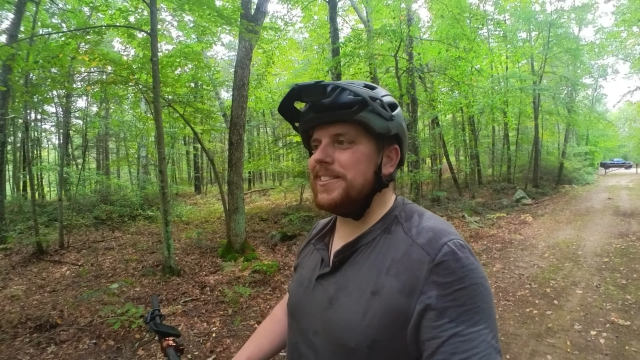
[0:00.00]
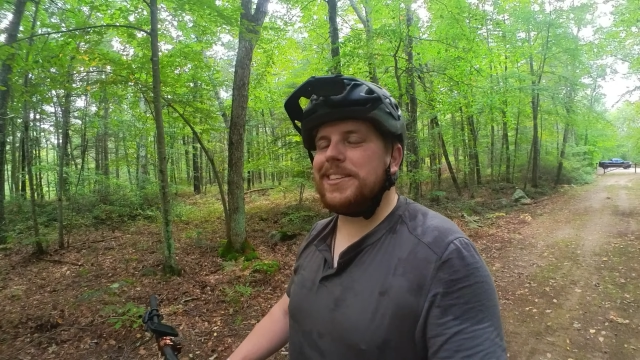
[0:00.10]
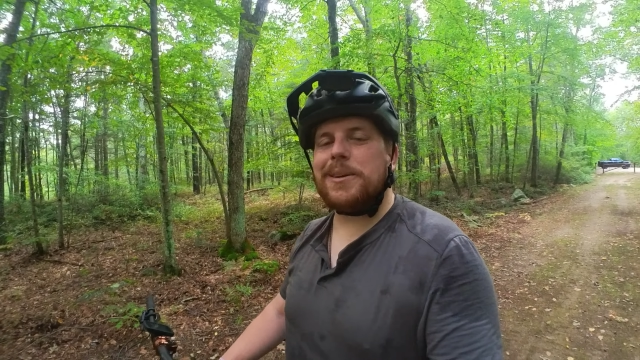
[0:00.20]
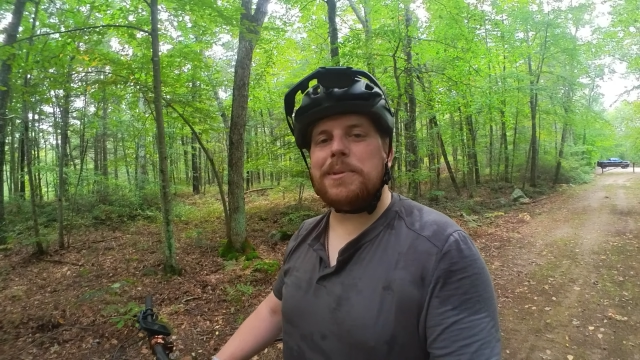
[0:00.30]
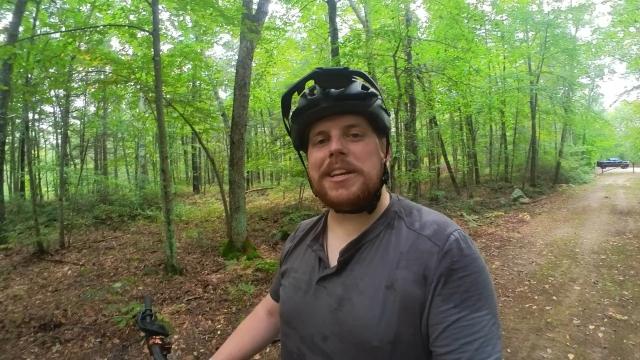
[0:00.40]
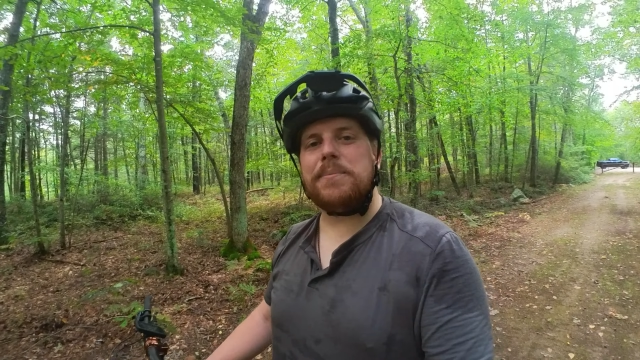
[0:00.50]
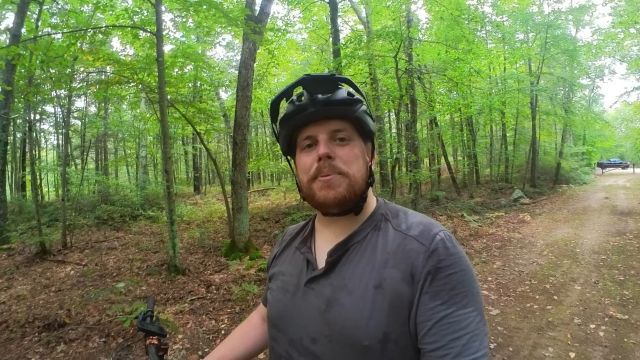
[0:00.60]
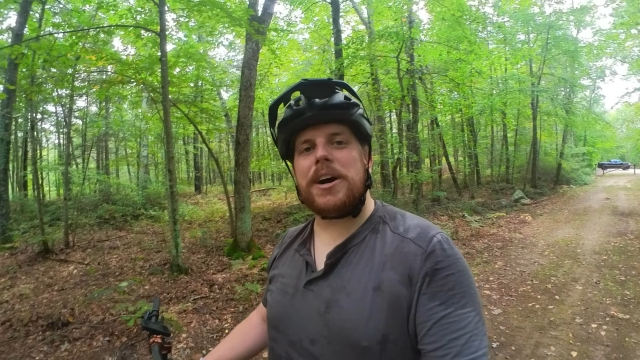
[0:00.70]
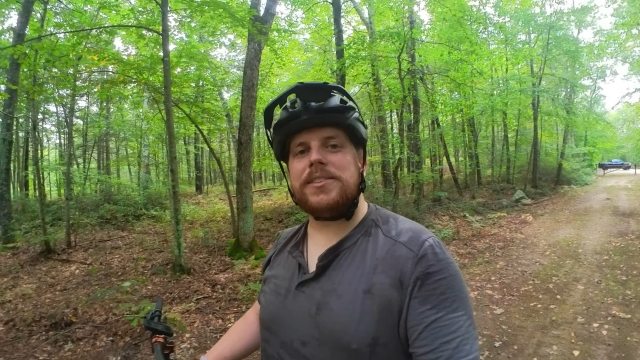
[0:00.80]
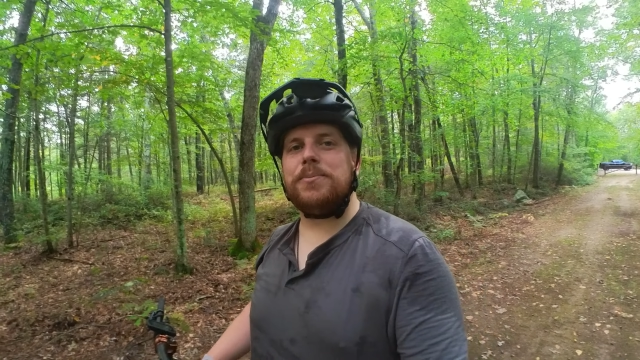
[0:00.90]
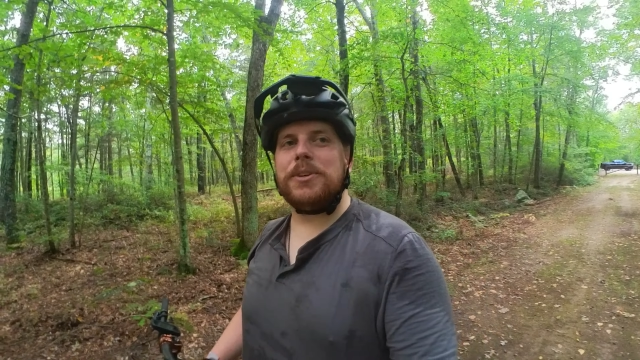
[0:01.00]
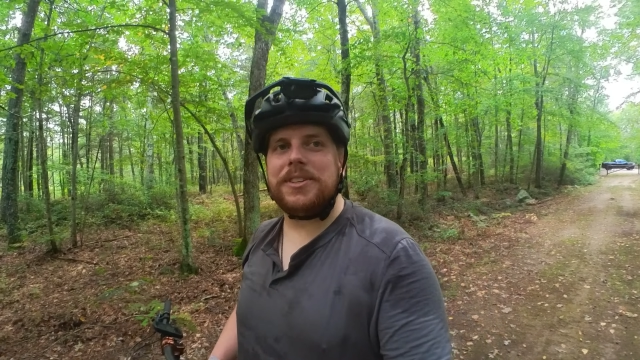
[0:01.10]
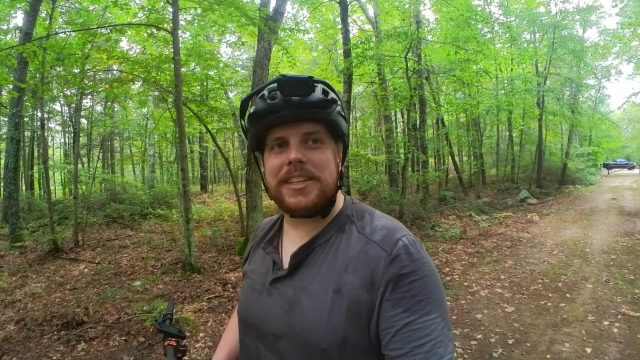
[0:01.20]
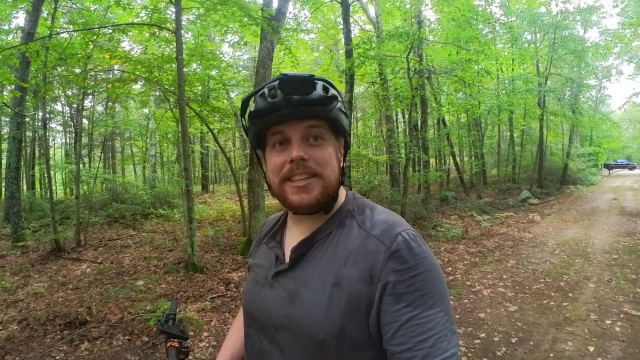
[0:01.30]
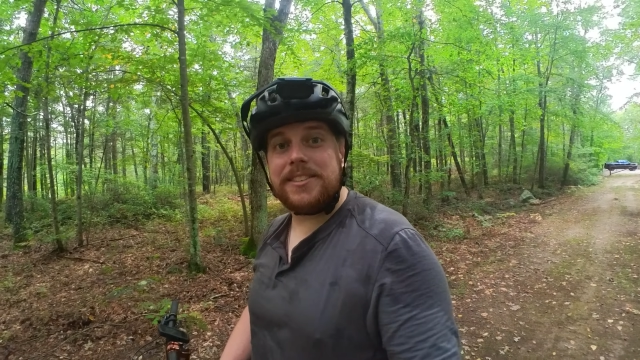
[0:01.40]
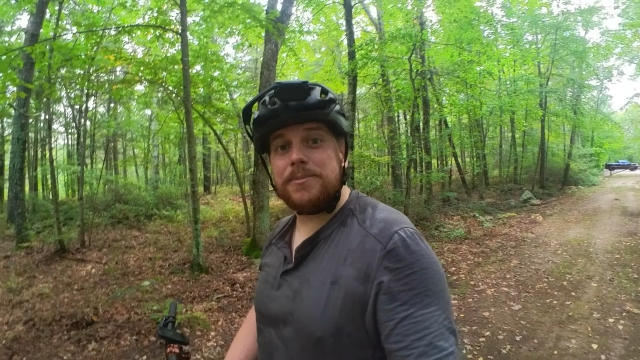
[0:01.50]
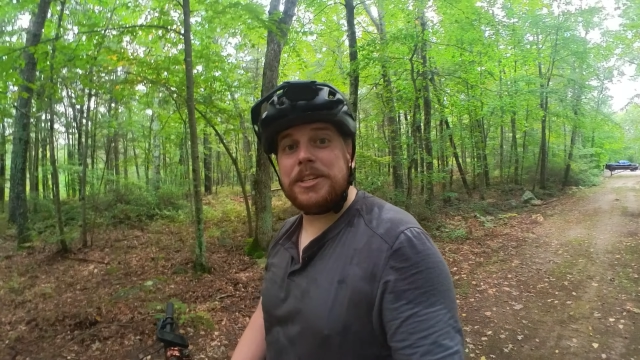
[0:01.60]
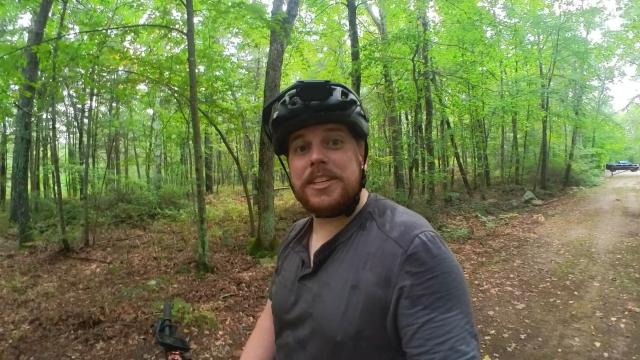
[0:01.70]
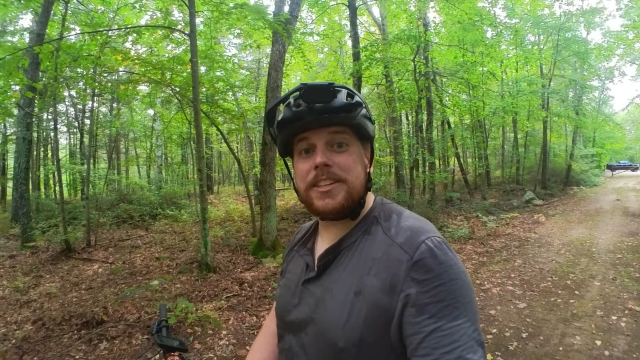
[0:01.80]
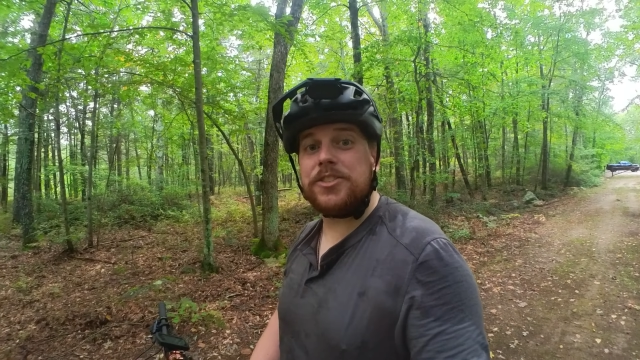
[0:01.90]
is going to make it possible to get some
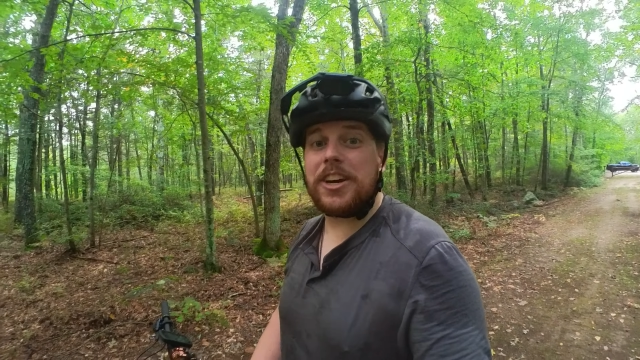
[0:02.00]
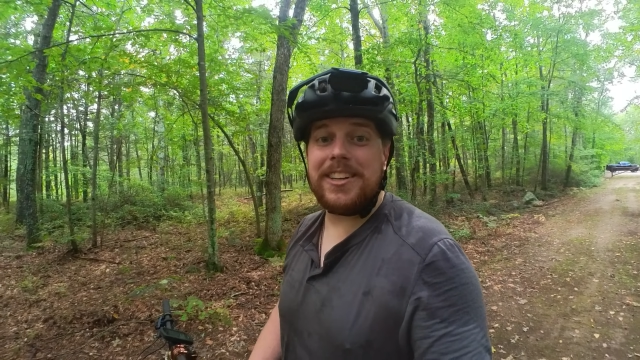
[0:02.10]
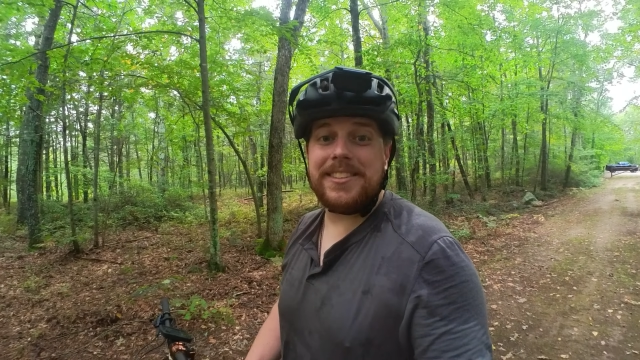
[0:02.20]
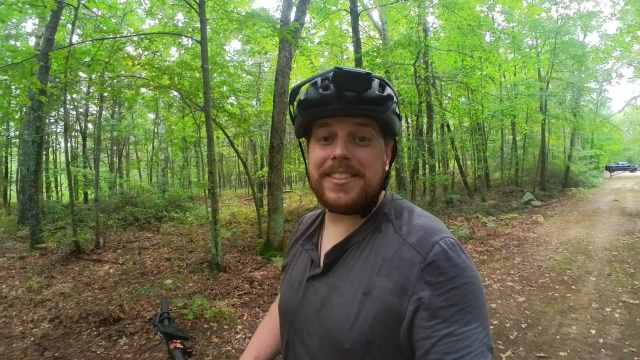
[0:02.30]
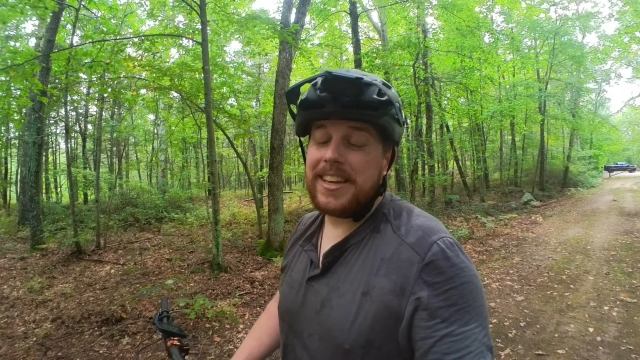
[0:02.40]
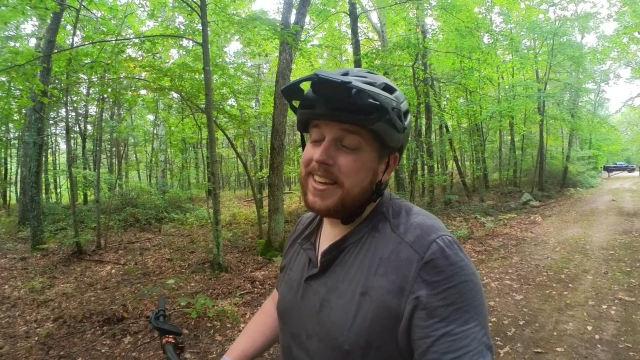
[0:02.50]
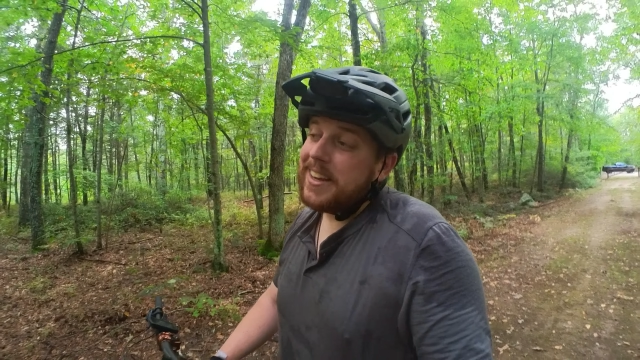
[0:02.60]
unique shots,